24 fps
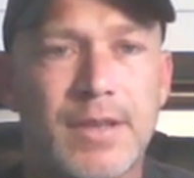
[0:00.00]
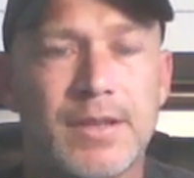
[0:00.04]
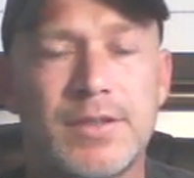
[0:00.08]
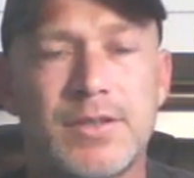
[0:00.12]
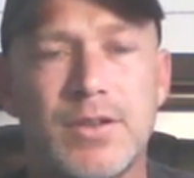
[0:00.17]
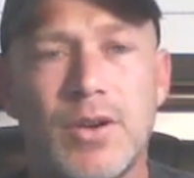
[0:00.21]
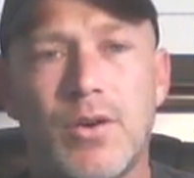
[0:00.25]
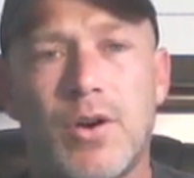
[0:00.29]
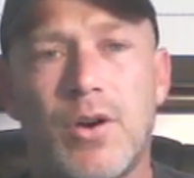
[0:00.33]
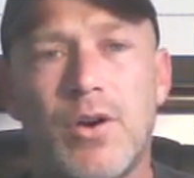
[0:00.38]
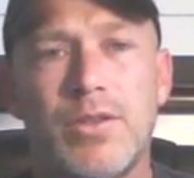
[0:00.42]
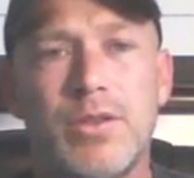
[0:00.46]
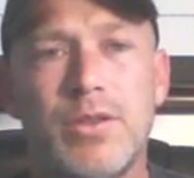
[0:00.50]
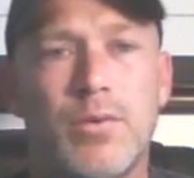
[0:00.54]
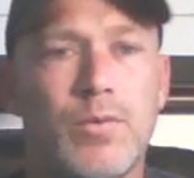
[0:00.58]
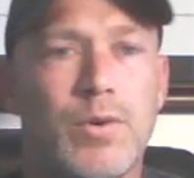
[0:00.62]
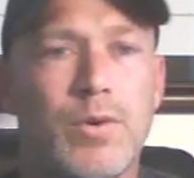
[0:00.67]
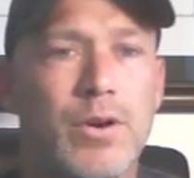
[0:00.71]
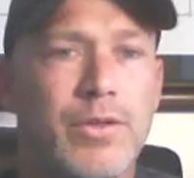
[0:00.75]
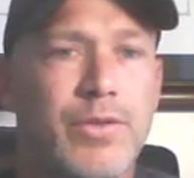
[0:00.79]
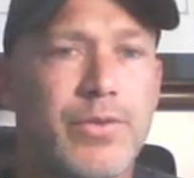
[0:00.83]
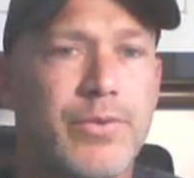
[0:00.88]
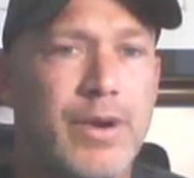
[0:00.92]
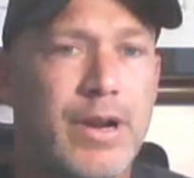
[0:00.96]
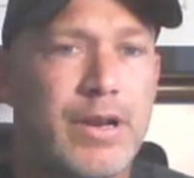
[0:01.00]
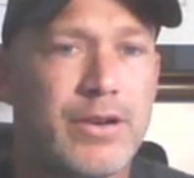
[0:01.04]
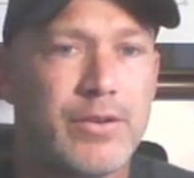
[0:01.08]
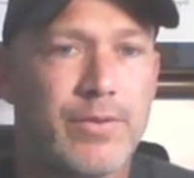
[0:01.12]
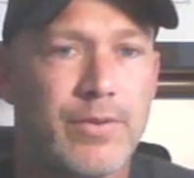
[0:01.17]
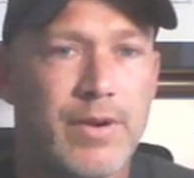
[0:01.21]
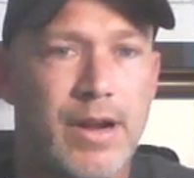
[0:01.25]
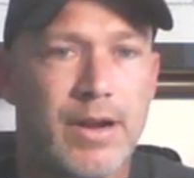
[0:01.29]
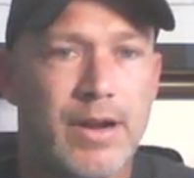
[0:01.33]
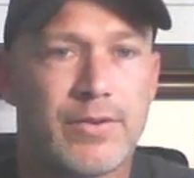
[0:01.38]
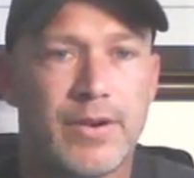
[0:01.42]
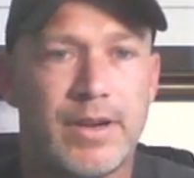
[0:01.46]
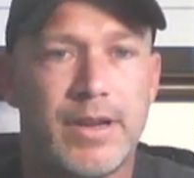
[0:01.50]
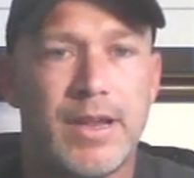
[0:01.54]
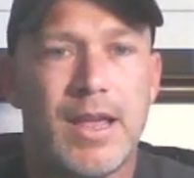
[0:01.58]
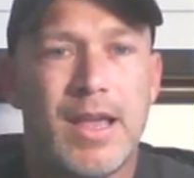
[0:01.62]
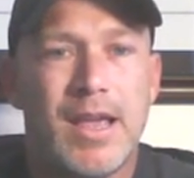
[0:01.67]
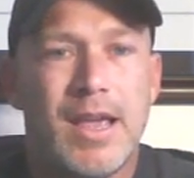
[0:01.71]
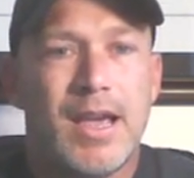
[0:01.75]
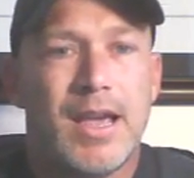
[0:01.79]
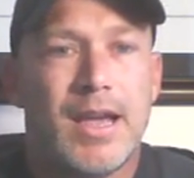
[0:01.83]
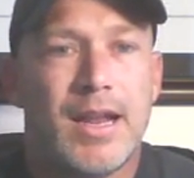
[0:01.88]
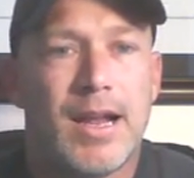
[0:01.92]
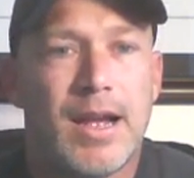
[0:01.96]
So on the World Threat Directory,
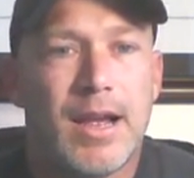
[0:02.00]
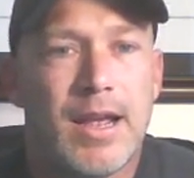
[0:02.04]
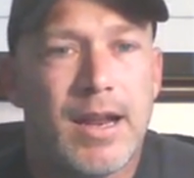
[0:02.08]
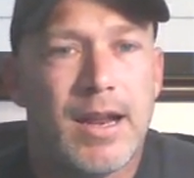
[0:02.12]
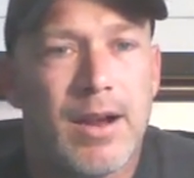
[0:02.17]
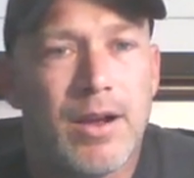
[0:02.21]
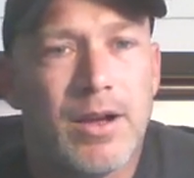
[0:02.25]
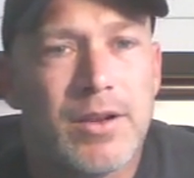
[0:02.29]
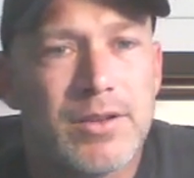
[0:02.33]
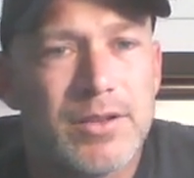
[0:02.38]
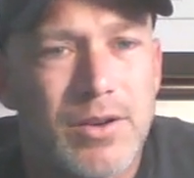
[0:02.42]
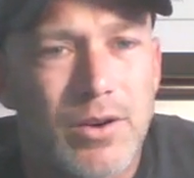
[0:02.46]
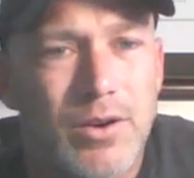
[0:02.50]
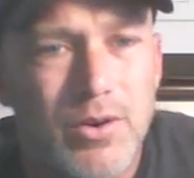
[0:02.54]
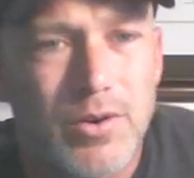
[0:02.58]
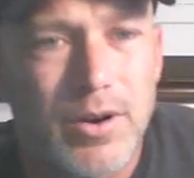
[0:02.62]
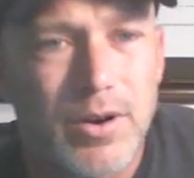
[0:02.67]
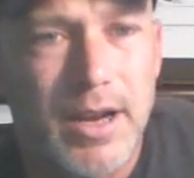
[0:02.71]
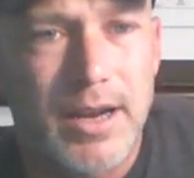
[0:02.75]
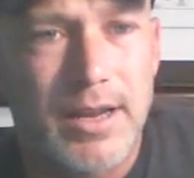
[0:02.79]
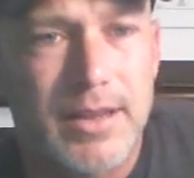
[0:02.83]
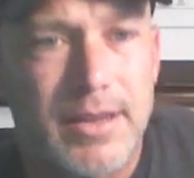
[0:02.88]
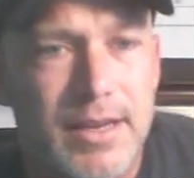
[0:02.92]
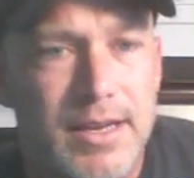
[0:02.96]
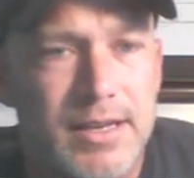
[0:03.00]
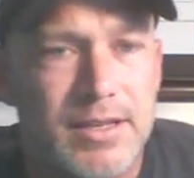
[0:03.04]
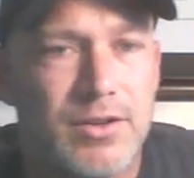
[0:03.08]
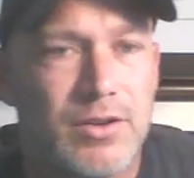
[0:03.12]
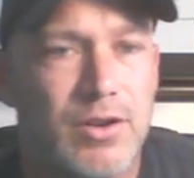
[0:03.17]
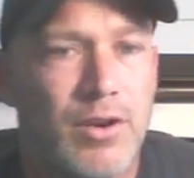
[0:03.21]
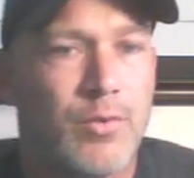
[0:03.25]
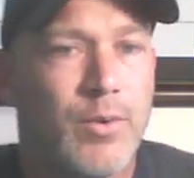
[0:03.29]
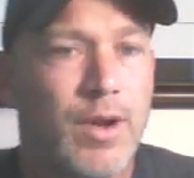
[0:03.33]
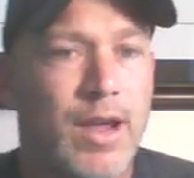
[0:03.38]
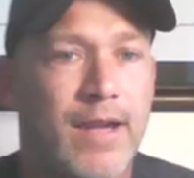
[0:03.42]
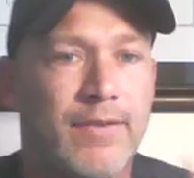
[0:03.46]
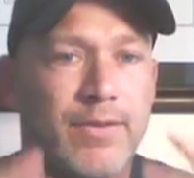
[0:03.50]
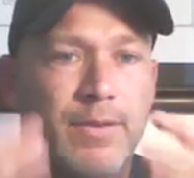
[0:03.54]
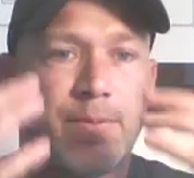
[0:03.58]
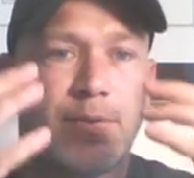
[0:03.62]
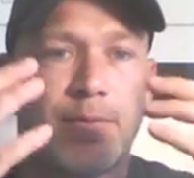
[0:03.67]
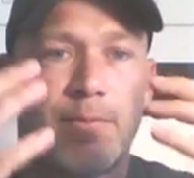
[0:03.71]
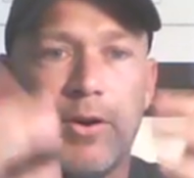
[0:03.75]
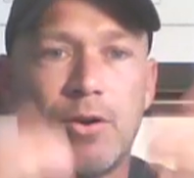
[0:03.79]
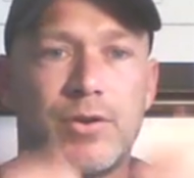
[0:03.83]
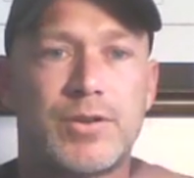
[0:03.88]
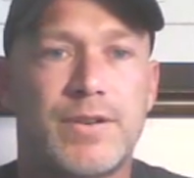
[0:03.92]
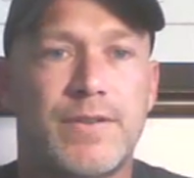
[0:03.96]
and I also created these, we have the
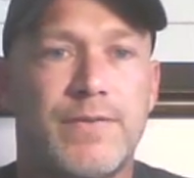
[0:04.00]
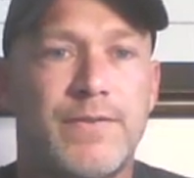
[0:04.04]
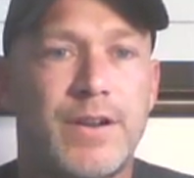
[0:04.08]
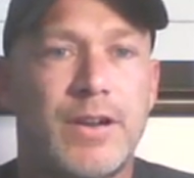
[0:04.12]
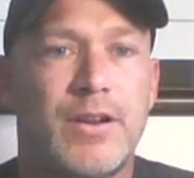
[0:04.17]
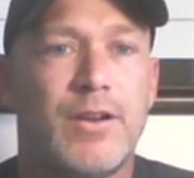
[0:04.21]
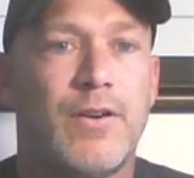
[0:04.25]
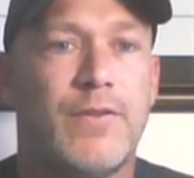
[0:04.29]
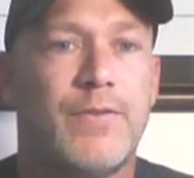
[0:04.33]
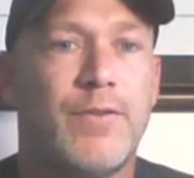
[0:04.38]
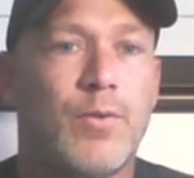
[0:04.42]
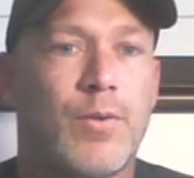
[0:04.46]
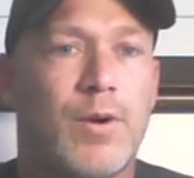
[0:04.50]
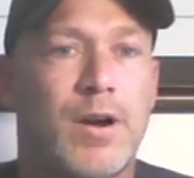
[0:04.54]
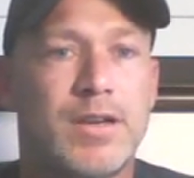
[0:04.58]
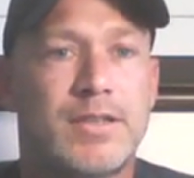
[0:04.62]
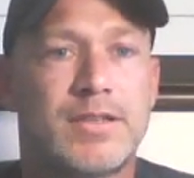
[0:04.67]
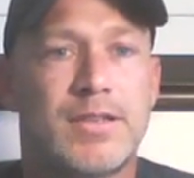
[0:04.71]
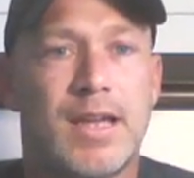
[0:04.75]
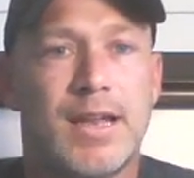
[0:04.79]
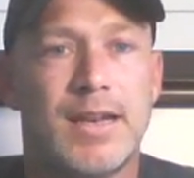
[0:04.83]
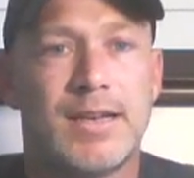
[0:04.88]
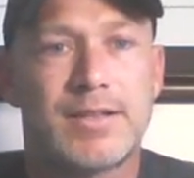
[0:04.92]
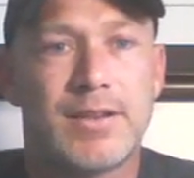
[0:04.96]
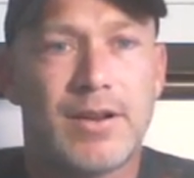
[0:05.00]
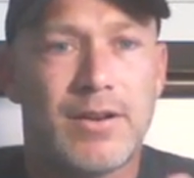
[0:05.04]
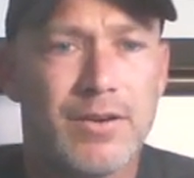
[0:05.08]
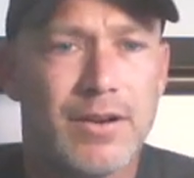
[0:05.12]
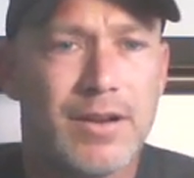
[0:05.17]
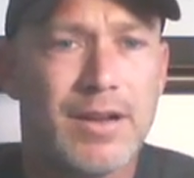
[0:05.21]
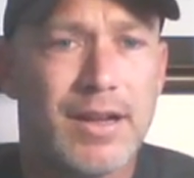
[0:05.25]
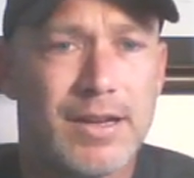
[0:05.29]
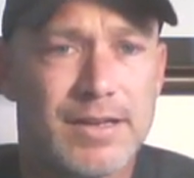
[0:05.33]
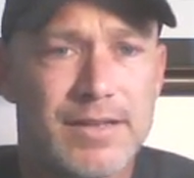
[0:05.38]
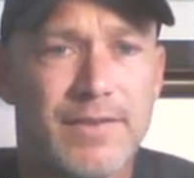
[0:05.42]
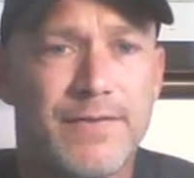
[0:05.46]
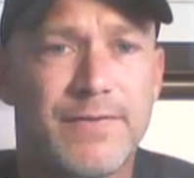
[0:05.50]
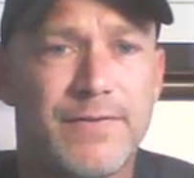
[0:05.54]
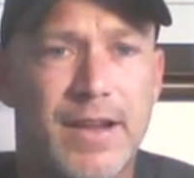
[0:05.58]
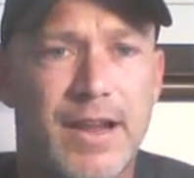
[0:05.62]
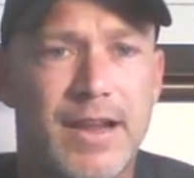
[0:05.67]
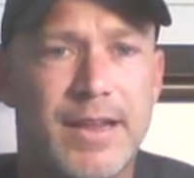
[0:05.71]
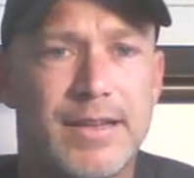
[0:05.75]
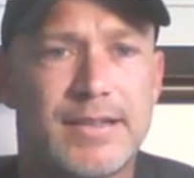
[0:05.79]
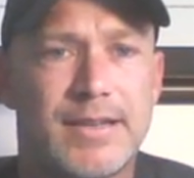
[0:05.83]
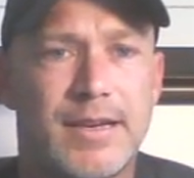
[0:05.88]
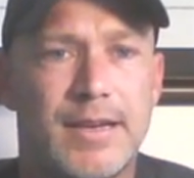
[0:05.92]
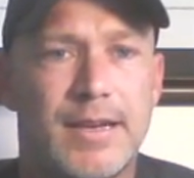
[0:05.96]
promotion video. If you watch that, it's all kinds of
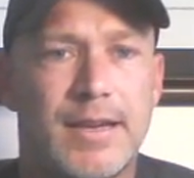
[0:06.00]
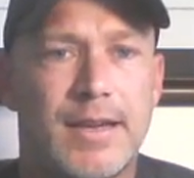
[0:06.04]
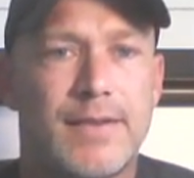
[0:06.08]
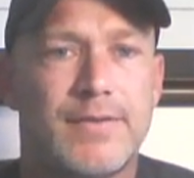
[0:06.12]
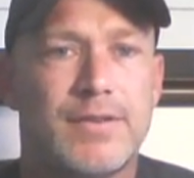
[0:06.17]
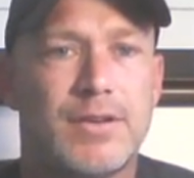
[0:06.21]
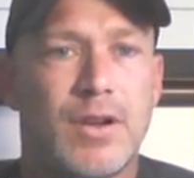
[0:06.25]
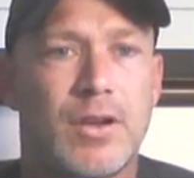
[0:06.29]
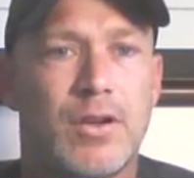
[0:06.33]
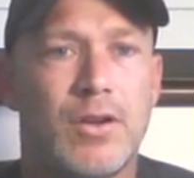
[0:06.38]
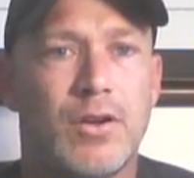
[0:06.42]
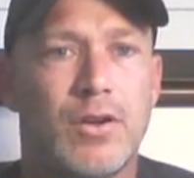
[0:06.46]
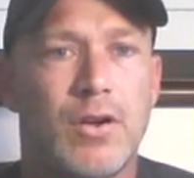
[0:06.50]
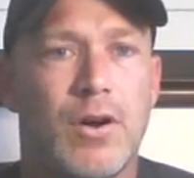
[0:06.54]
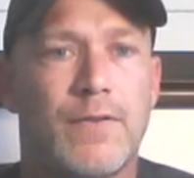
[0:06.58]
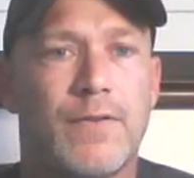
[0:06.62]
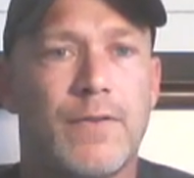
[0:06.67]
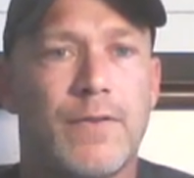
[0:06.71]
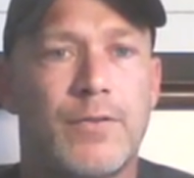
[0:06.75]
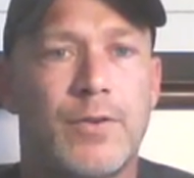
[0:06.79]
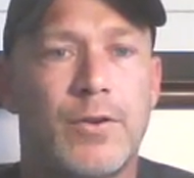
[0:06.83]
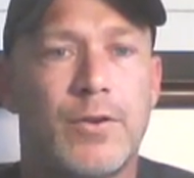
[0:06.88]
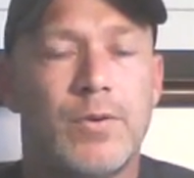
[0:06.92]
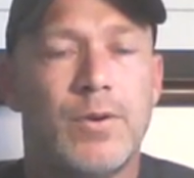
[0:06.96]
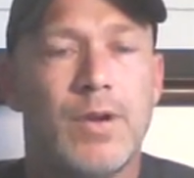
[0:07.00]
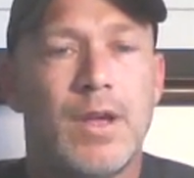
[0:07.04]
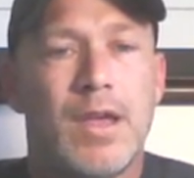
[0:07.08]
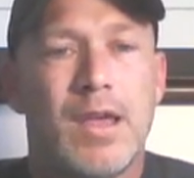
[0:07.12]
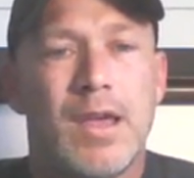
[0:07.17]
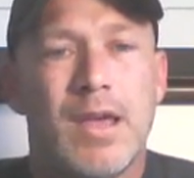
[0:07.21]
fancy and it gives you a good overview.